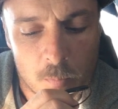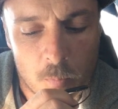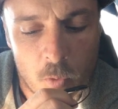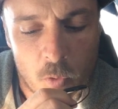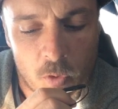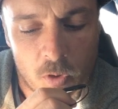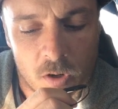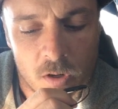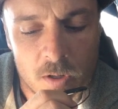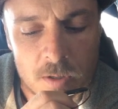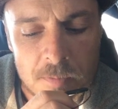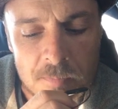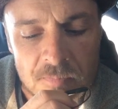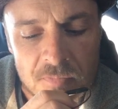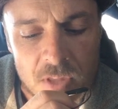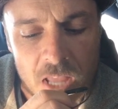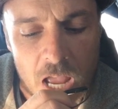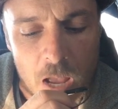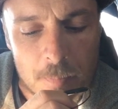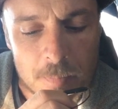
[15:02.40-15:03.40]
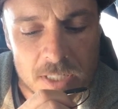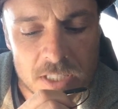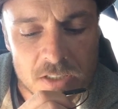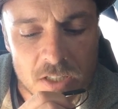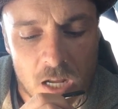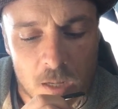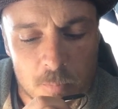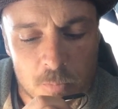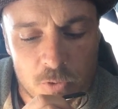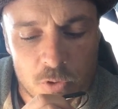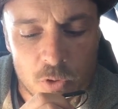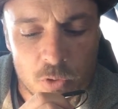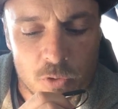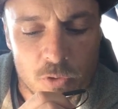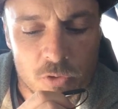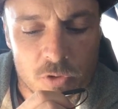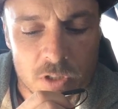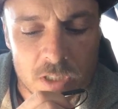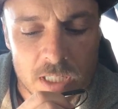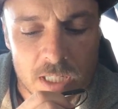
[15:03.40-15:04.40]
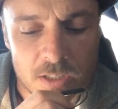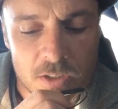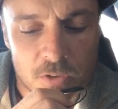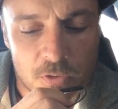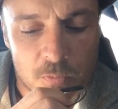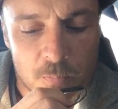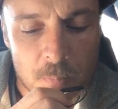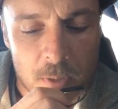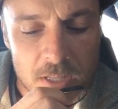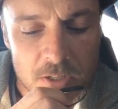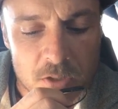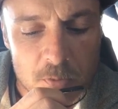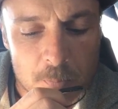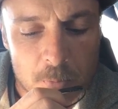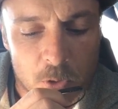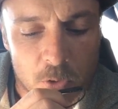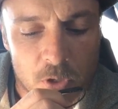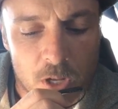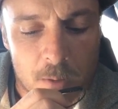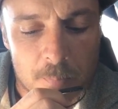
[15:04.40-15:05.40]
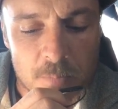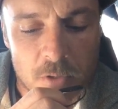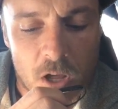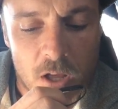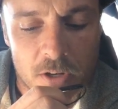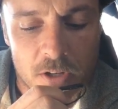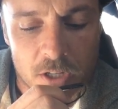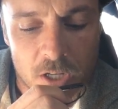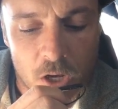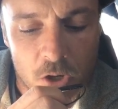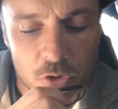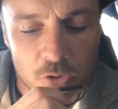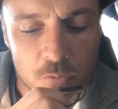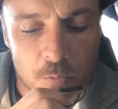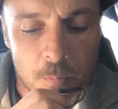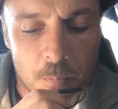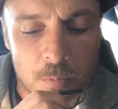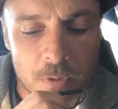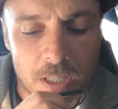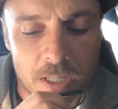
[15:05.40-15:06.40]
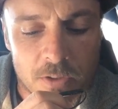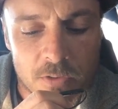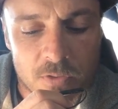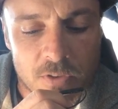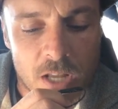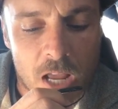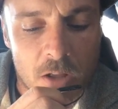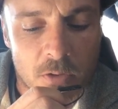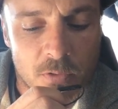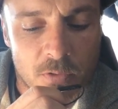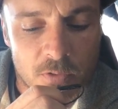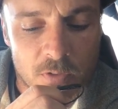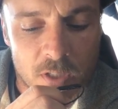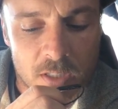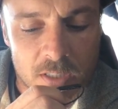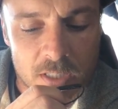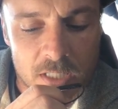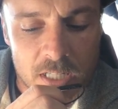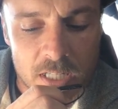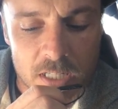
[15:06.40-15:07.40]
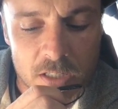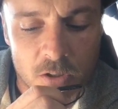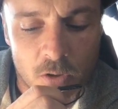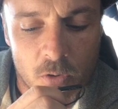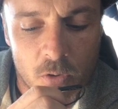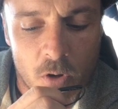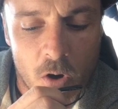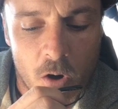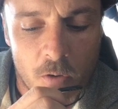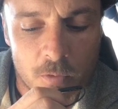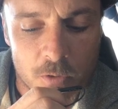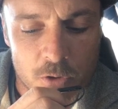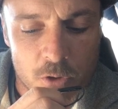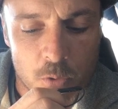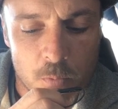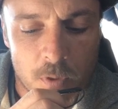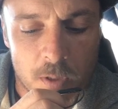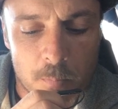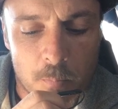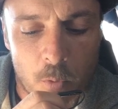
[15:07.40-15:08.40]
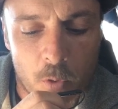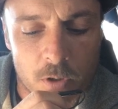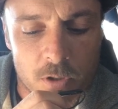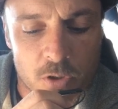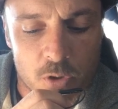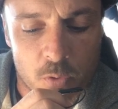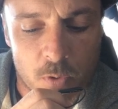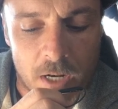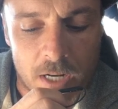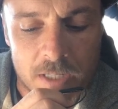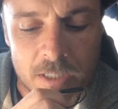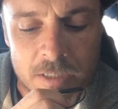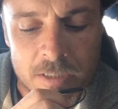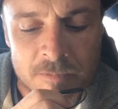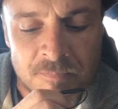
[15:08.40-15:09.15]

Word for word: more? How many times do you usually need to spend to build up non-negotiable place, down, sit, and heel over 2-week board and train?